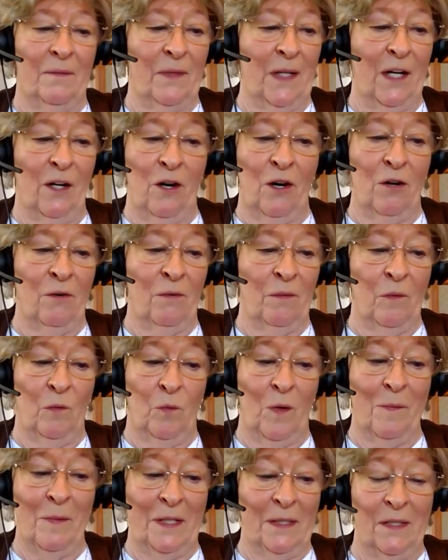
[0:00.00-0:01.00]
are
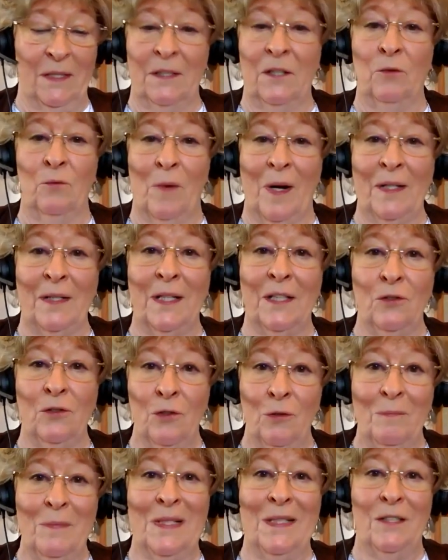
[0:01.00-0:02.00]
women still writing
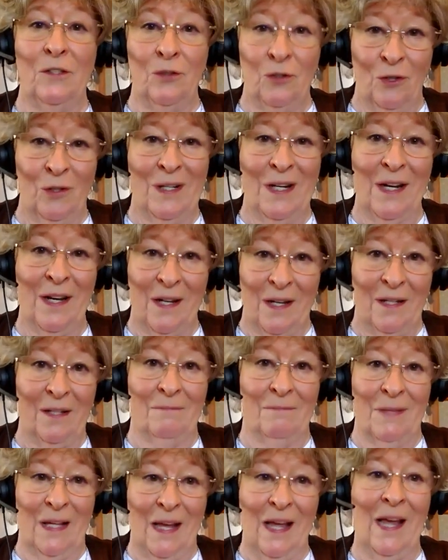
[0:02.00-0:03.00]
to me
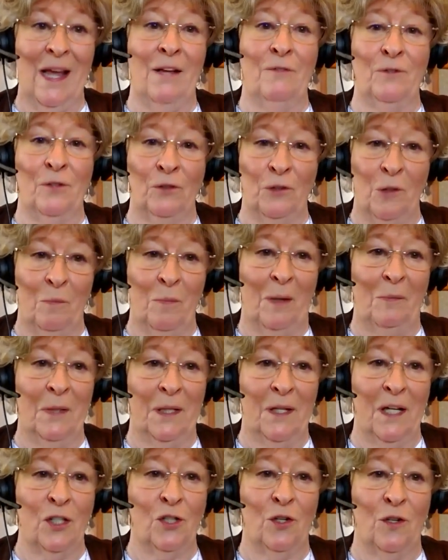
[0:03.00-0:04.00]
today after the
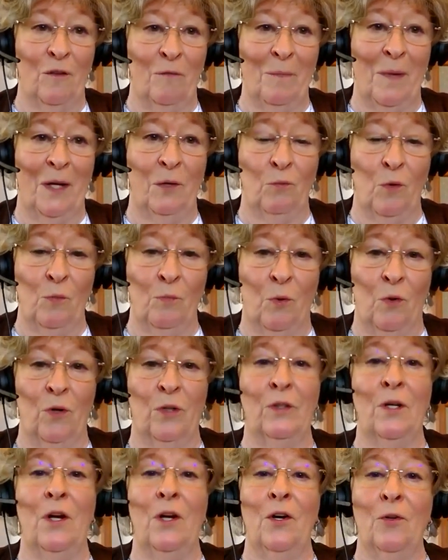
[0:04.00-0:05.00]
publication of my
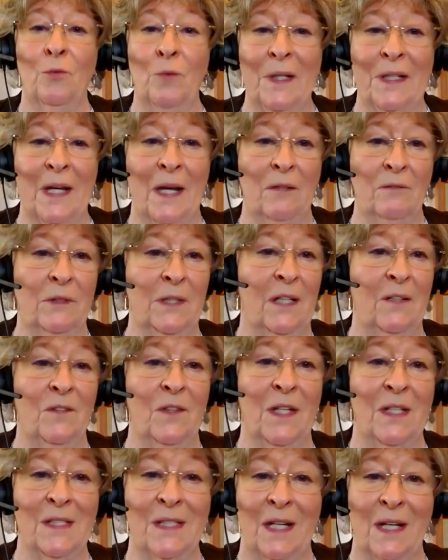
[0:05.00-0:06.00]
report, recounting
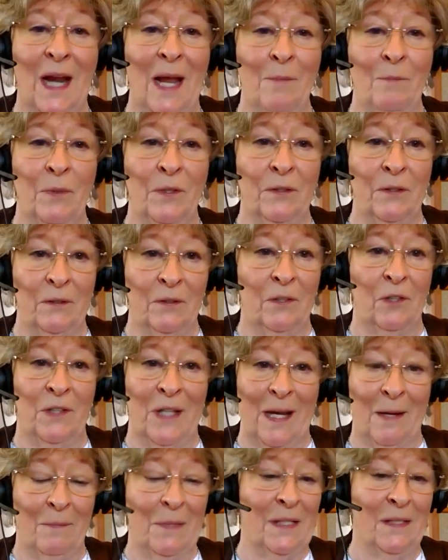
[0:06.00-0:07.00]
things that happened to
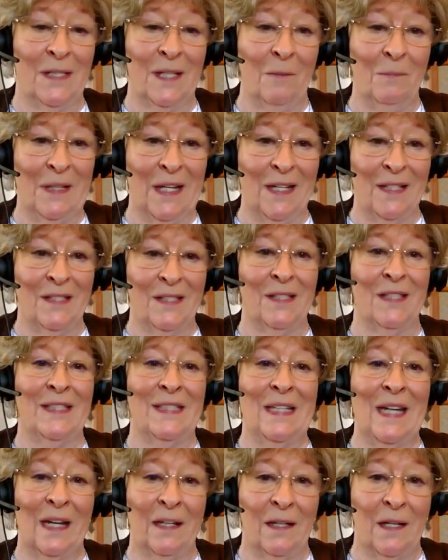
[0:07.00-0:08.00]
them, in some cases
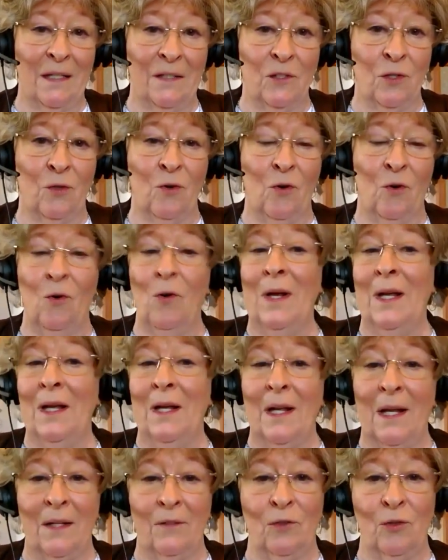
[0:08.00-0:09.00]
decades ago
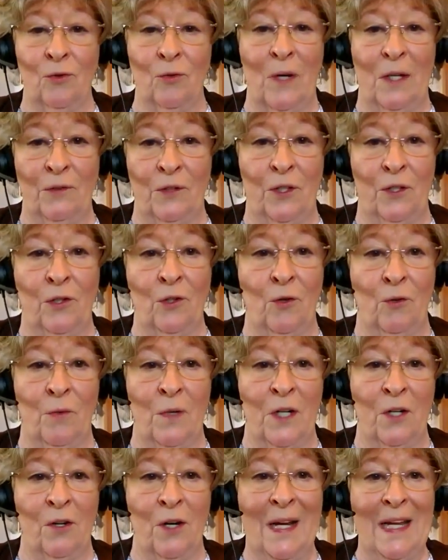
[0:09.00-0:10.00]
and throughout their
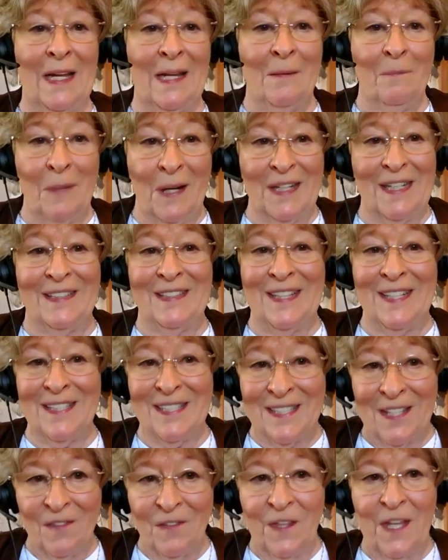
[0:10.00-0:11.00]
career. But it
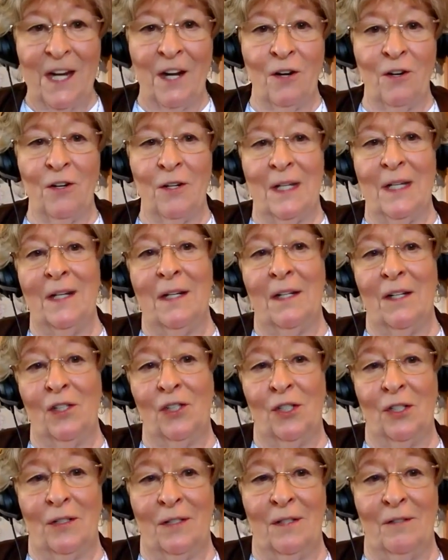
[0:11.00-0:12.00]
is their
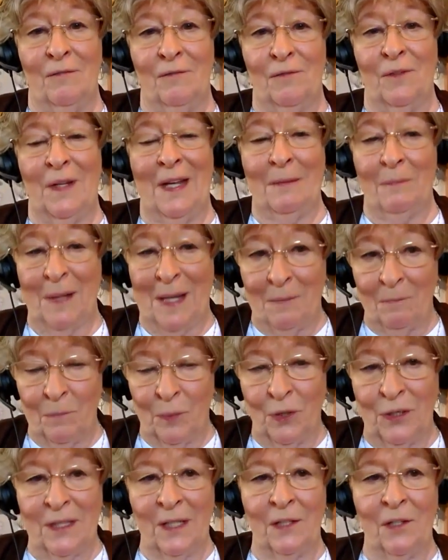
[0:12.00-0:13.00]
initiative, and
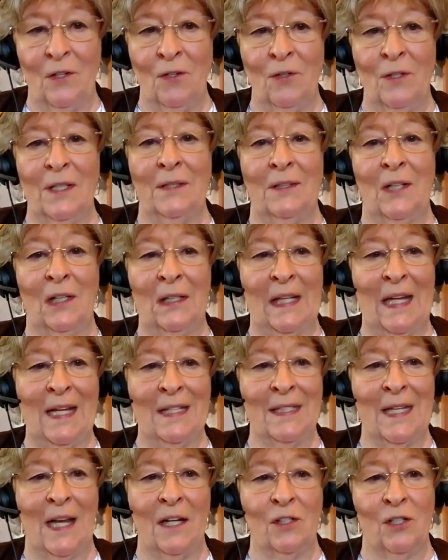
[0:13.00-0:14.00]
particularly the
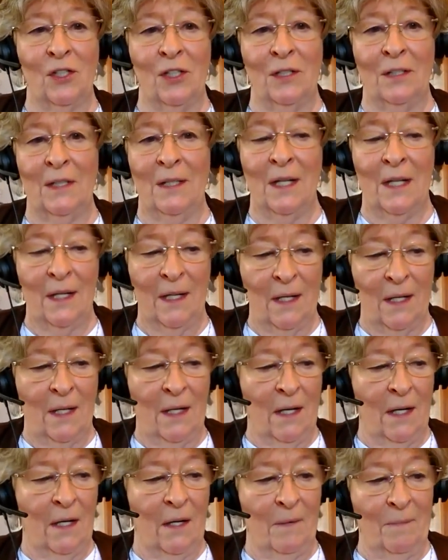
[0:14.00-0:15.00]
class action
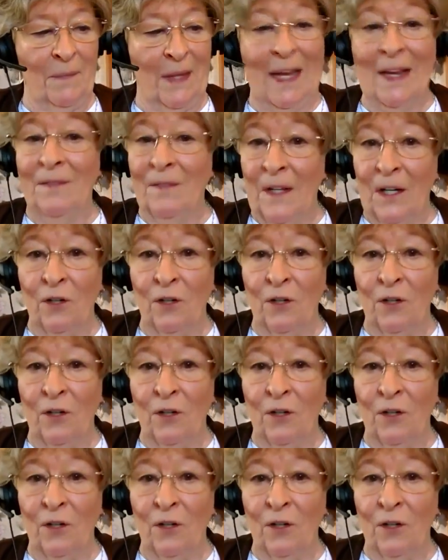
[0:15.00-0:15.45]
and